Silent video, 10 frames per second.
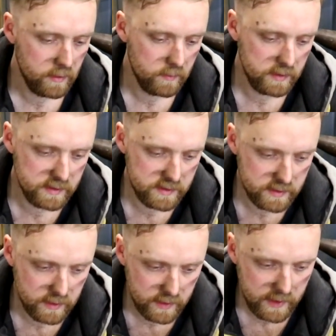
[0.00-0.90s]
this
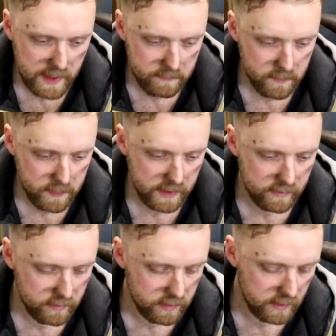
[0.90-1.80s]
hammer
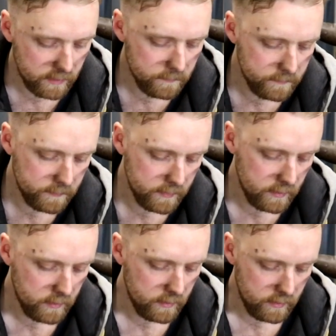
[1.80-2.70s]
paint thing.
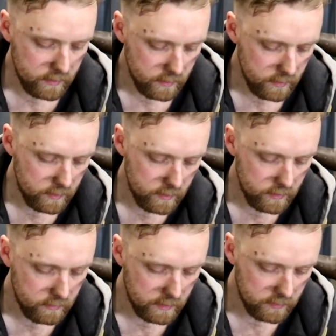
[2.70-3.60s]

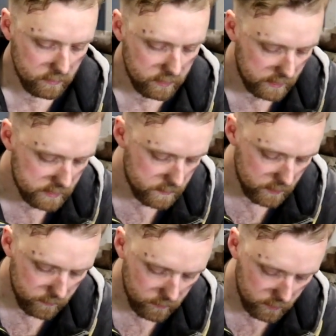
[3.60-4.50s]
I don't think it's
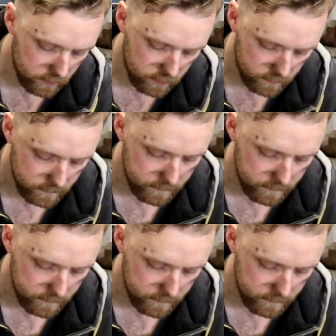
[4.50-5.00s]
beautiful at all.